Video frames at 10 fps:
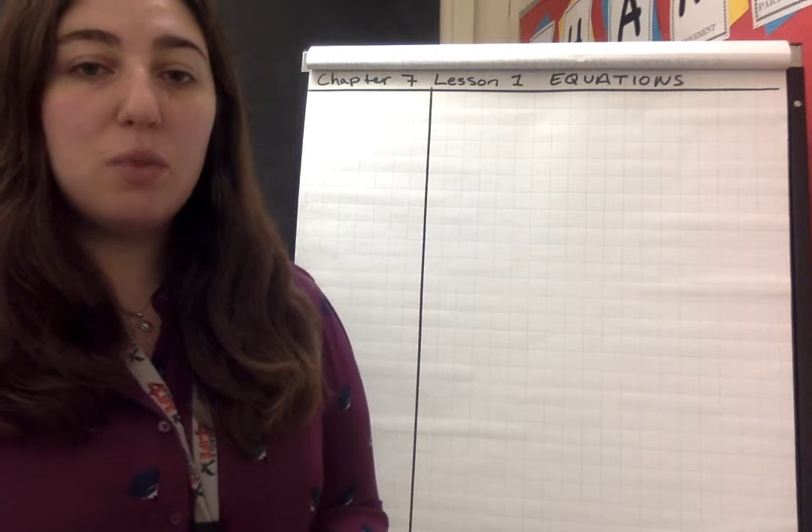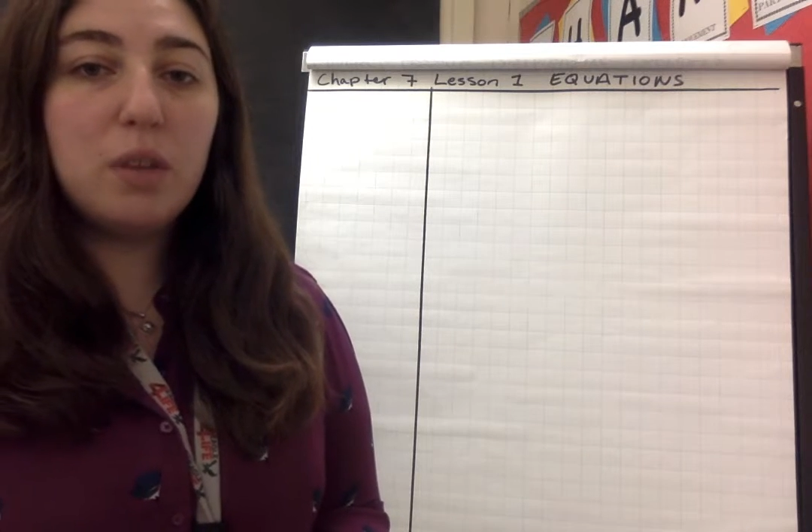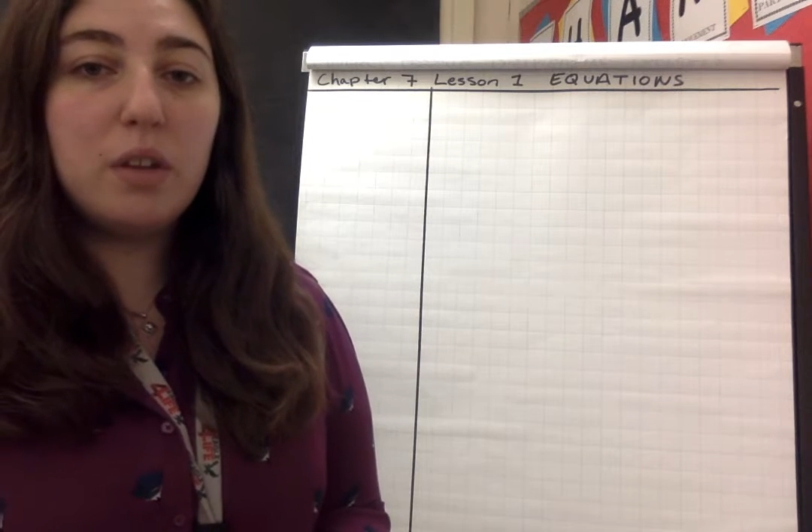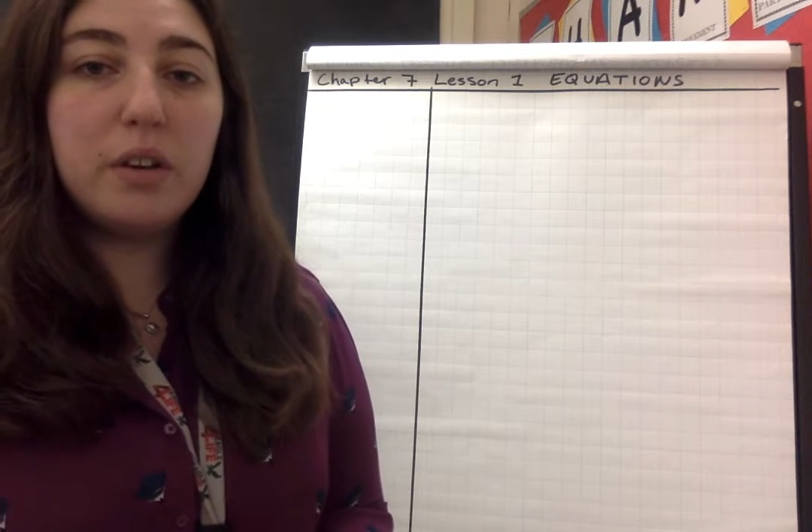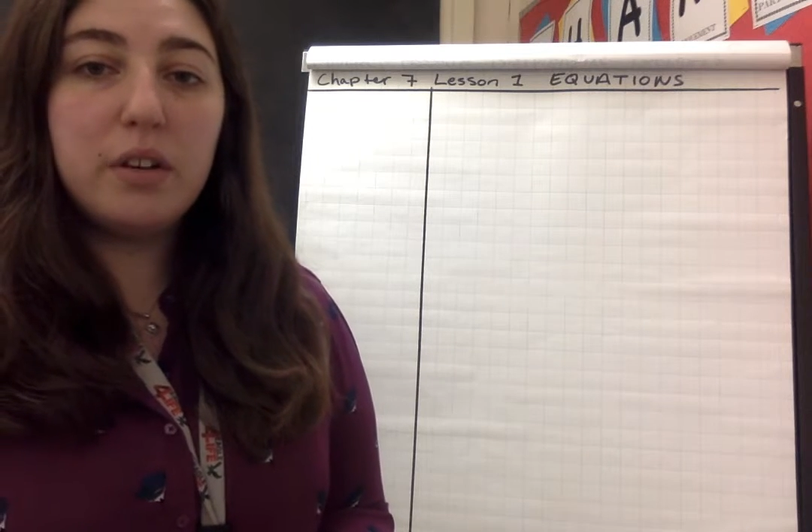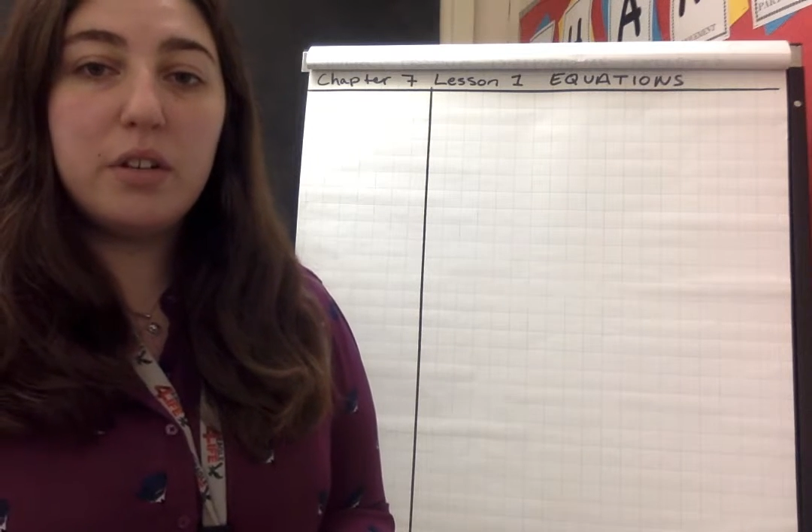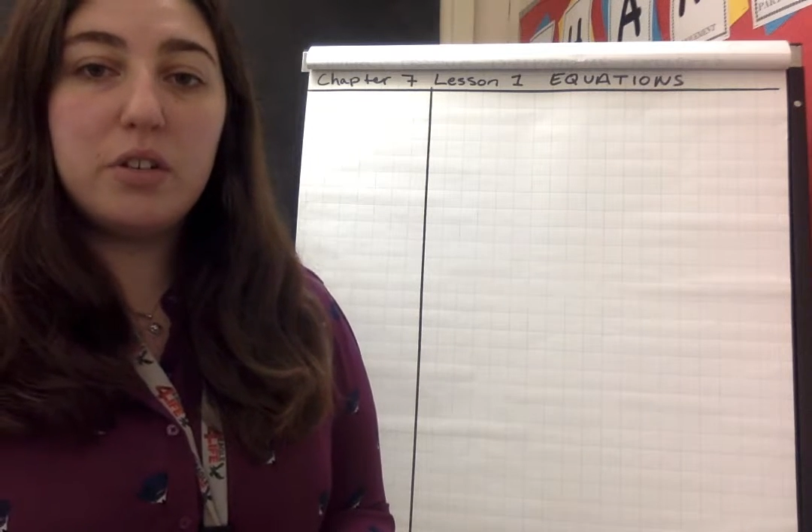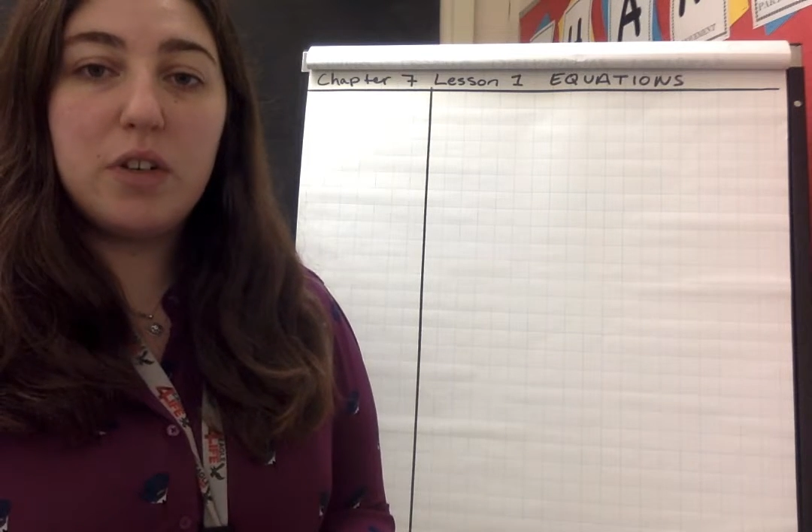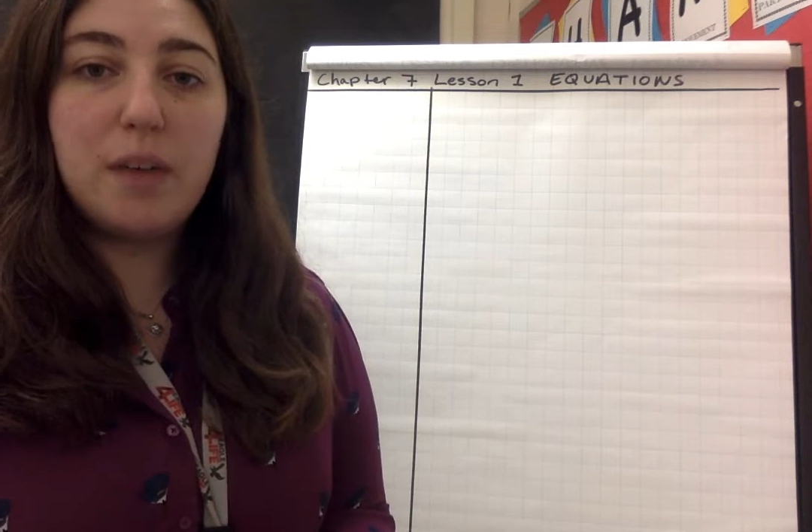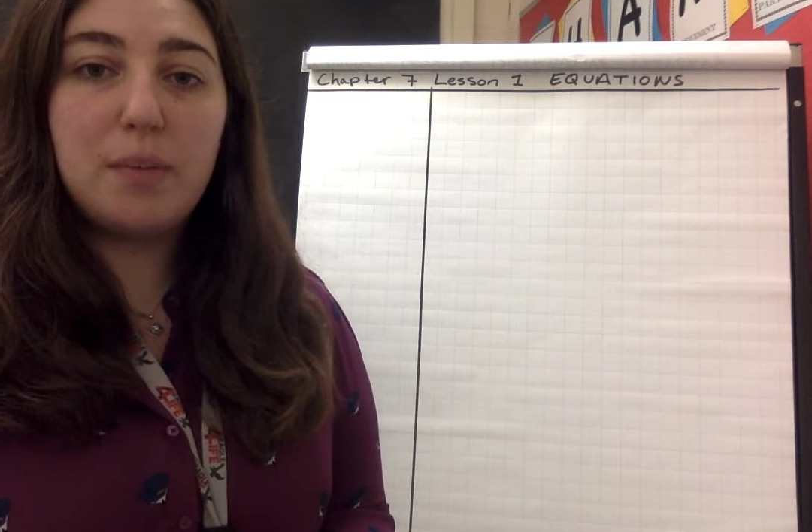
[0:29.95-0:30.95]
we learned in
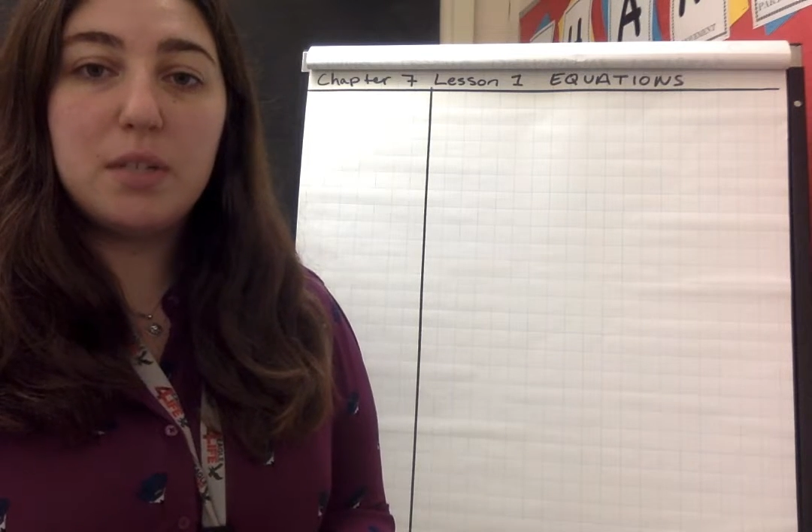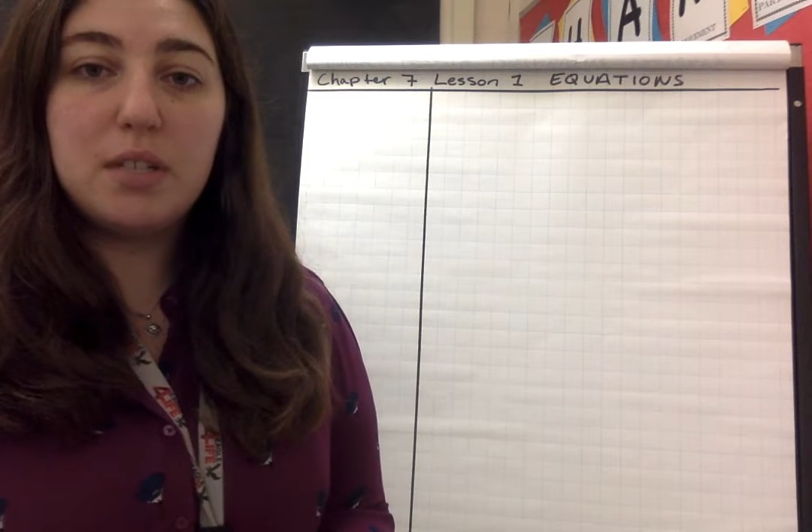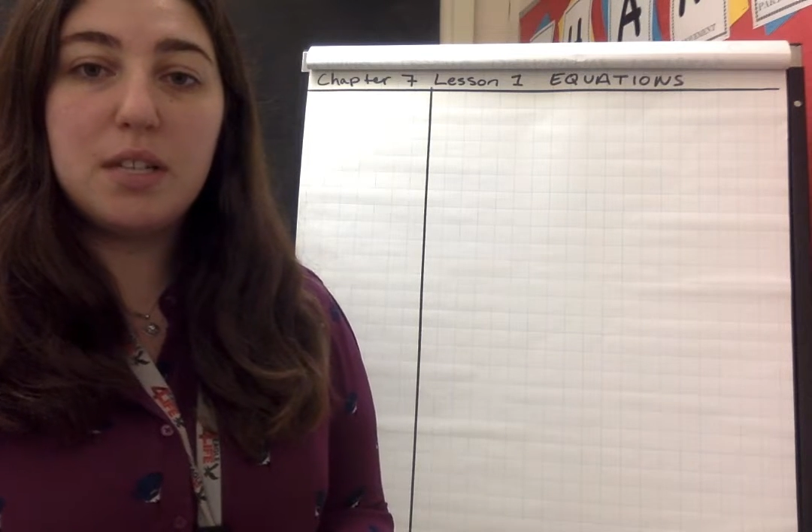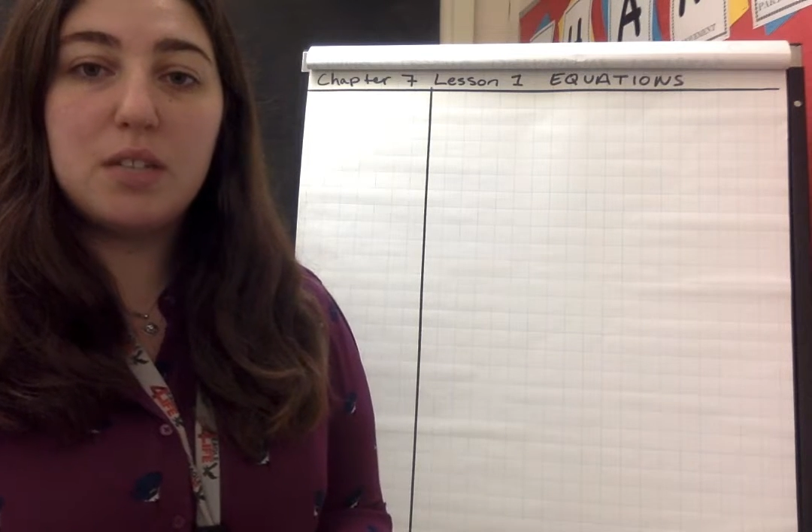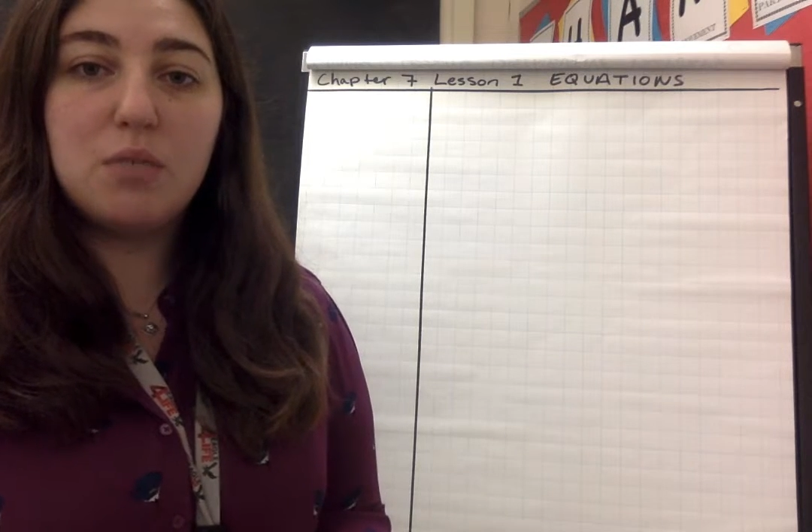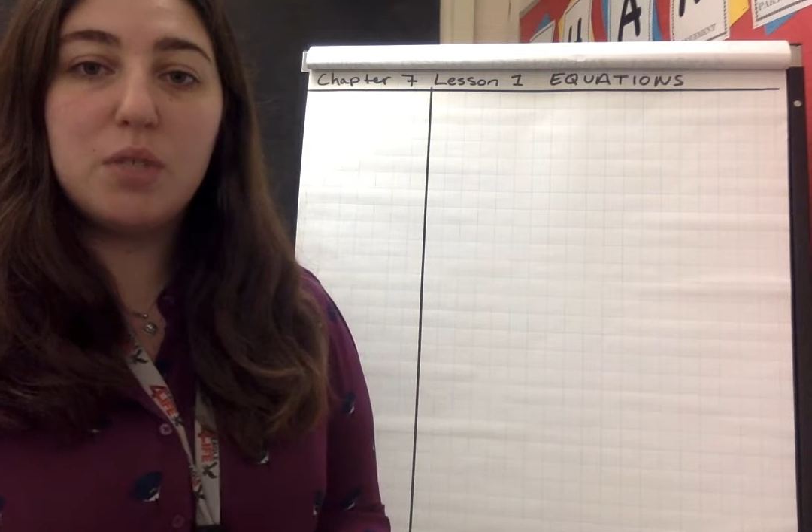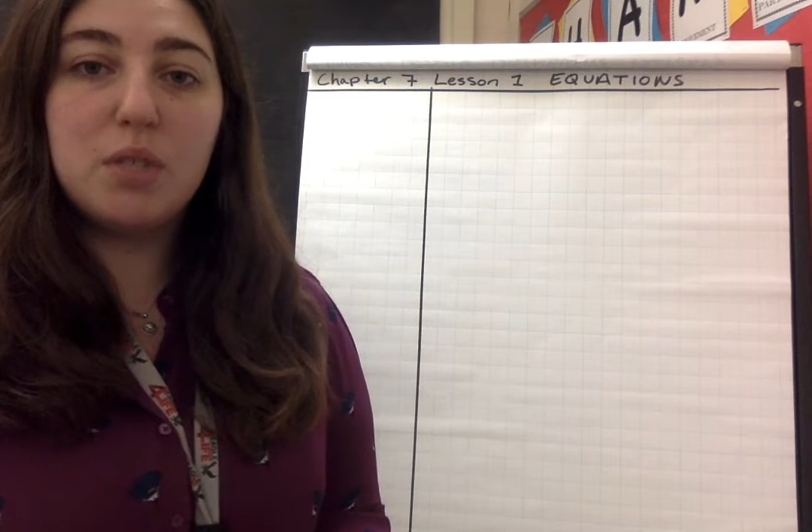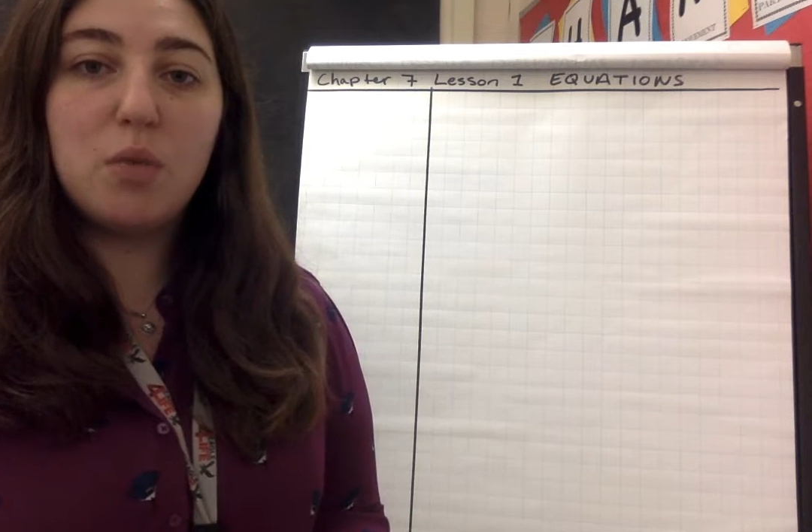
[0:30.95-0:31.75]
Chapter 6 was